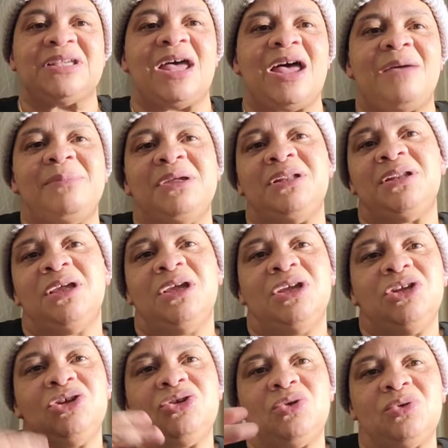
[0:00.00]
and, you
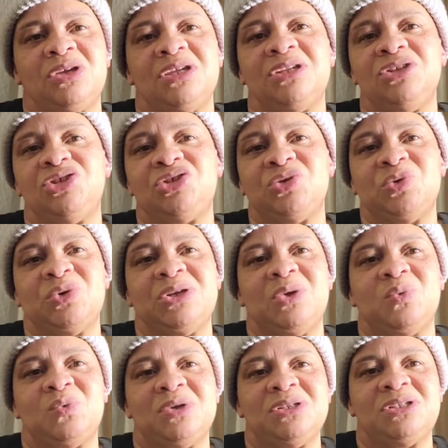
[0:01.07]
know, get into it. And
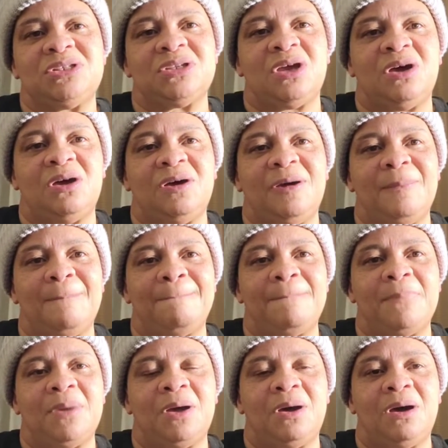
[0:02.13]
once um,
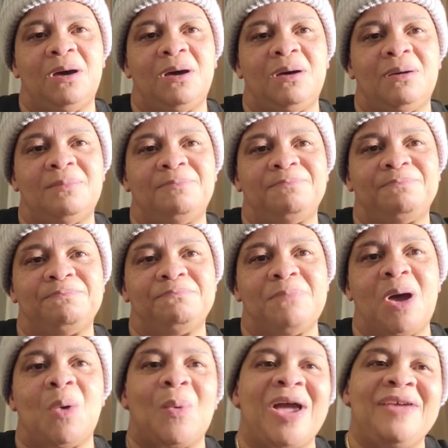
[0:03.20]
um, my
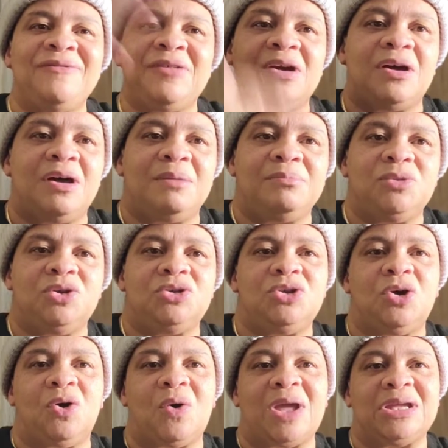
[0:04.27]
wife come, you know,
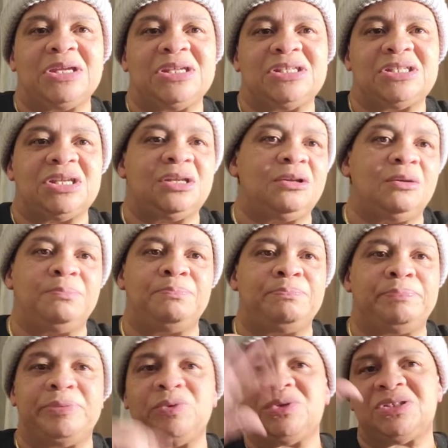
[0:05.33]
I guess it'll
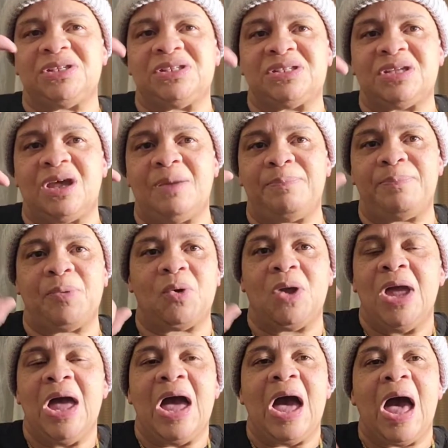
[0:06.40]
boost us up or
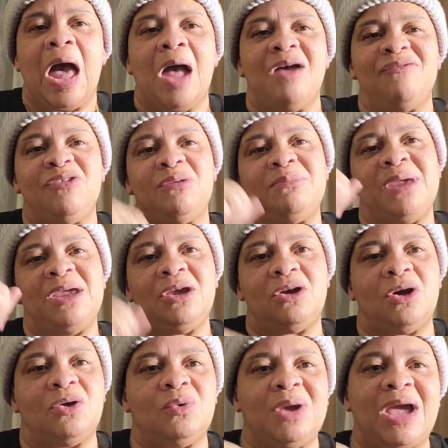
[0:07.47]
however it may
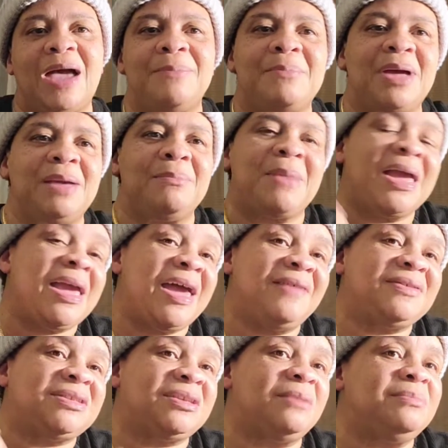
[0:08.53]
go. Got might might have
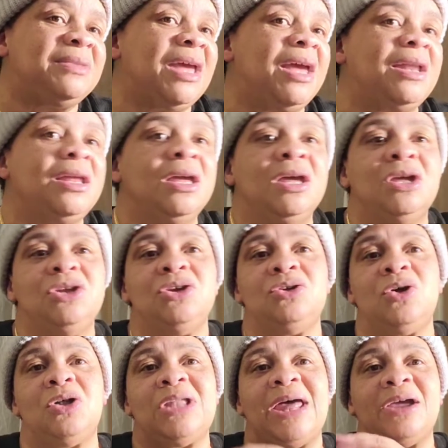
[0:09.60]
some that, you know,
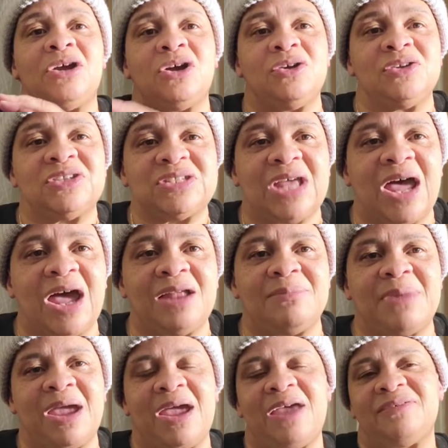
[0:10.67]
like her side, might
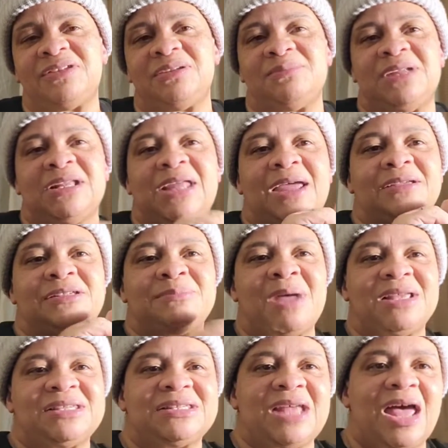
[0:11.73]
have some that likes my
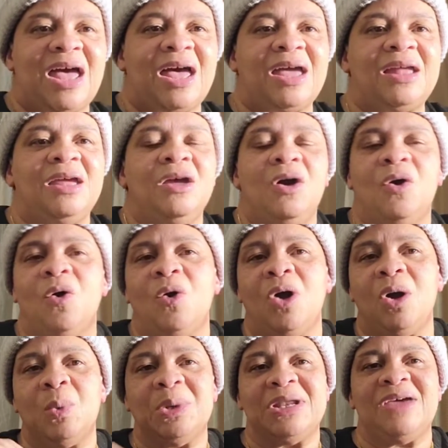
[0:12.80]
side or
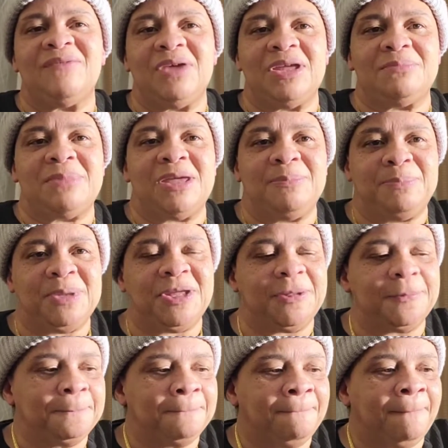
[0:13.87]
whatever it may be.
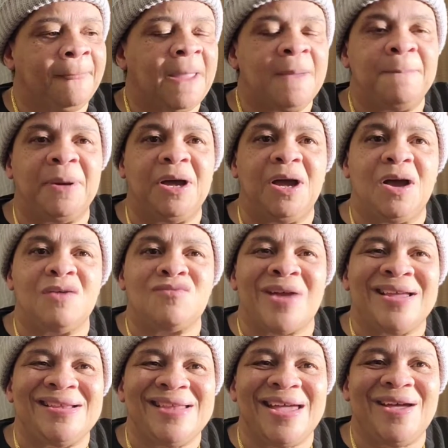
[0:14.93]
But right
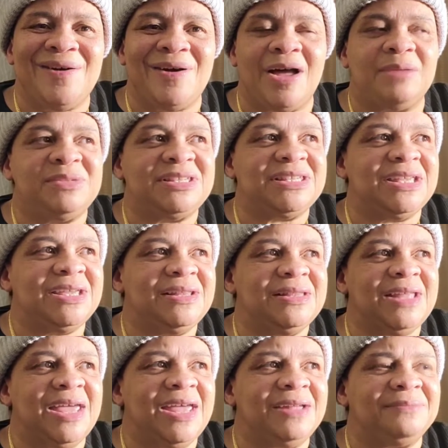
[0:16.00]
now I'm seeing
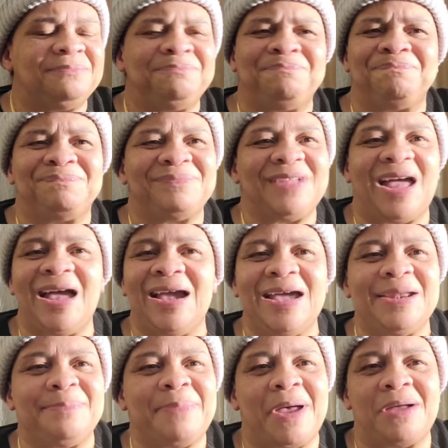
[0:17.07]
that I got
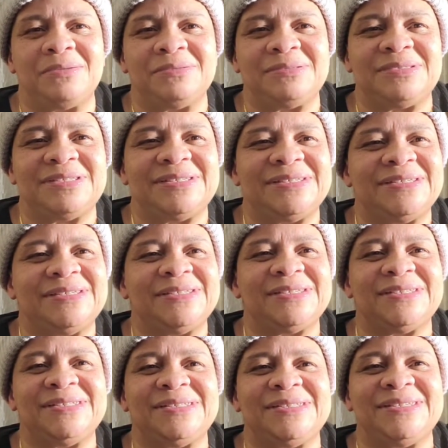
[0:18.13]
about
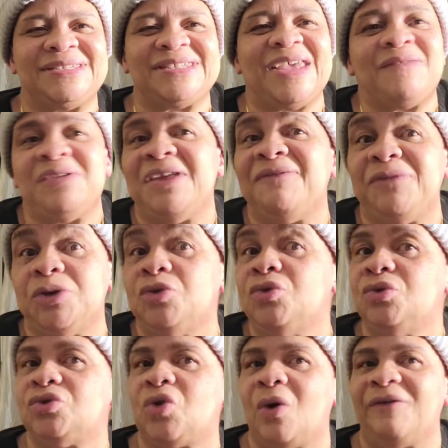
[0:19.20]
70 views
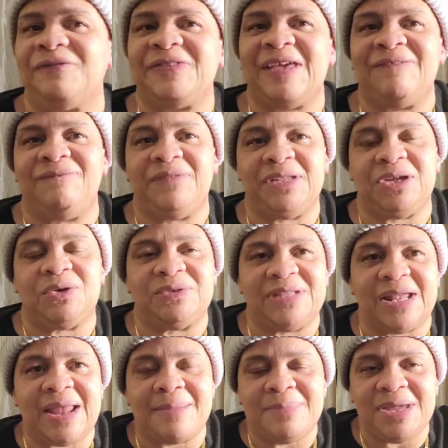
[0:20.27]
off that video that
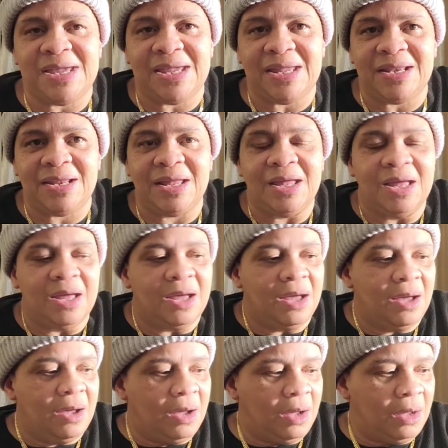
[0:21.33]
I made.
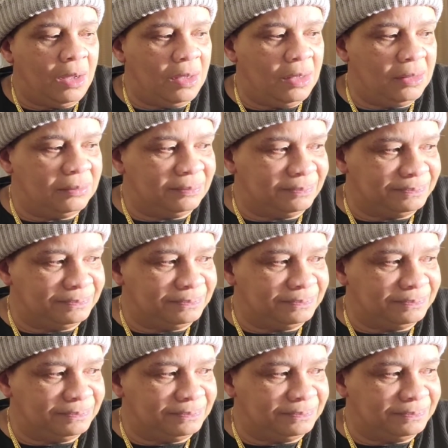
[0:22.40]
Um